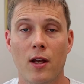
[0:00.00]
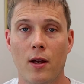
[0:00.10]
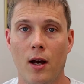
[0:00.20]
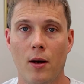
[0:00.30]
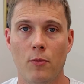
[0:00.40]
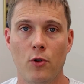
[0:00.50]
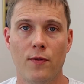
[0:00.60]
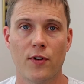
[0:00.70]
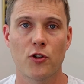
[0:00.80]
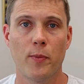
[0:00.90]
who
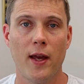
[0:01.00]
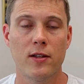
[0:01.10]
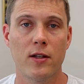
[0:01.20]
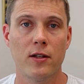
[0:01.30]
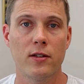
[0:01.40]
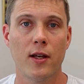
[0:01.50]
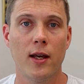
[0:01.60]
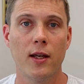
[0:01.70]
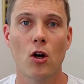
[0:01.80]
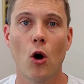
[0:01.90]
have expanded into
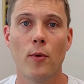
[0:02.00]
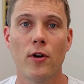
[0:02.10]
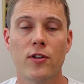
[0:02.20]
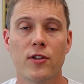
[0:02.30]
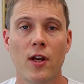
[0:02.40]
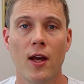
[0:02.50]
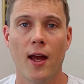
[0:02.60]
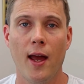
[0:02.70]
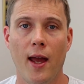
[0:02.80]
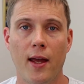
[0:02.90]
e-commerce,
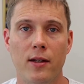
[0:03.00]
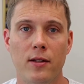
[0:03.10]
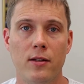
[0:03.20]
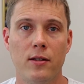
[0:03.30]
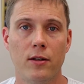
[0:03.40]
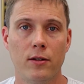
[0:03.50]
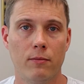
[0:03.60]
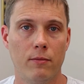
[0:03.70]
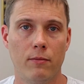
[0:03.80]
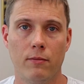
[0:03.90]
and
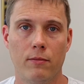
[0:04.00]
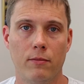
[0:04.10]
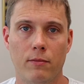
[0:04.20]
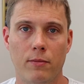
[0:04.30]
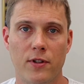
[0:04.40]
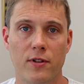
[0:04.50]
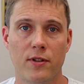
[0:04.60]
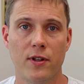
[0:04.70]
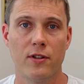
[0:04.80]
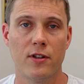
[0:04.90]

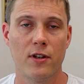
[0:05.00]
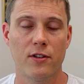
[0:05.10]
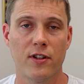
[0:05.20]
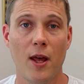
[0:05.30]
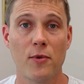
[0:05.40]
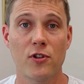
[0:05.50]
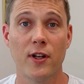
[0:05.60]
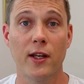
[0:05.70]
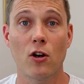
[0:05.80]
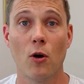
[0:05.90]
businesses that are established in
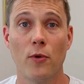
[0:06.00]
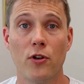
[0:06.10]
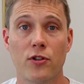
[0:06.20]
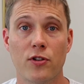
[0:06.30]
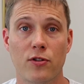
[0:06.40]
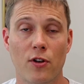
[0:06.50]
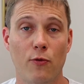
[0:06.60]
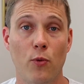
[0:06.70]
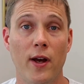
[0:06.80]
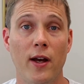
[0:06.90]
e-commerce
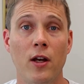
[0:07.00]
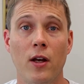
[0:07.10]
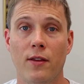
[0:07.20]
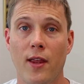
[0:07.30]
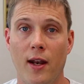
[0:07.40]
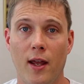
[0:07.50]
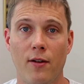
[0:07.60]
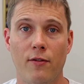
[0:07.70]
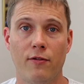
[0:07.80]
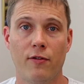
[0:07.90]
software that
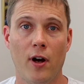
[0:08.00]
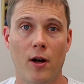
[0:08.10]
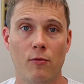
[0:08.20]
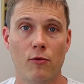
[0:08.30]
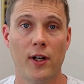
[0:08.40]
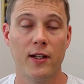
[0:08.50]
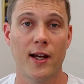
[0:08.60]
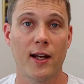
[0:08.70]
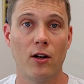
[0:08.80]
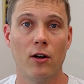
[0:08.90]
have really
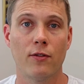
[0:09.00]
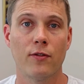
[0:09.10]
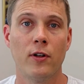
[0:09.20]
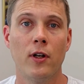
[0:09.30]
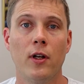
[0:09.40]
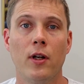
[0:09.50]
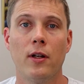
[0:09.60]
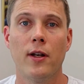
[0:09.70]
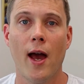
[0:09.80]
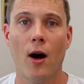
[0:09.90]
taken off.
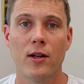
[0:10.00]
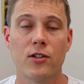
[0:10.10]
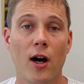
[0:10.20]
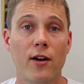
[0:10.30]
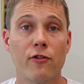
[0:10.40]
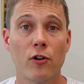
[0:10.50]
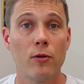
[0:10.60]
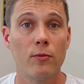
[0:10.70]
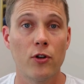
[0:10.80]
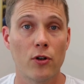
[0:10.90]
Now, aside
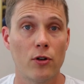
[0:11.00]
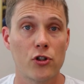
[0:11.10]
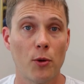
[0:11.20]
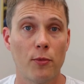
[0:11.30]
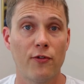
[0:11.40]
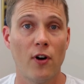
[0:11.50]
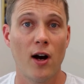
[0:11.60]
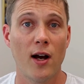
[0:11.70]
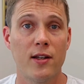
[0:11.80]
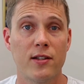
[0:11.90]
from your
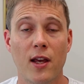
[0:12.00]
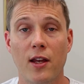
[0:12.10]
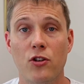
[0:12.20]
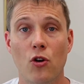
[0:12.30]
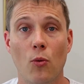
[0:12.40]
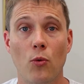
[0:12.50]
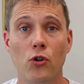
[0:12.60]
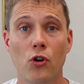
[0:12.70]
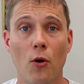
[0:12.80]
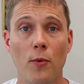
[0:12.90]
Shopify's and your
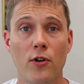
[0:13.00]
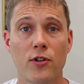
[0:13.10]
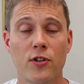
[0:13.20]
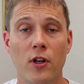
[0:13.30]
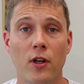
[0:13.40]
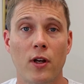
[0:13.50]
WooCommerce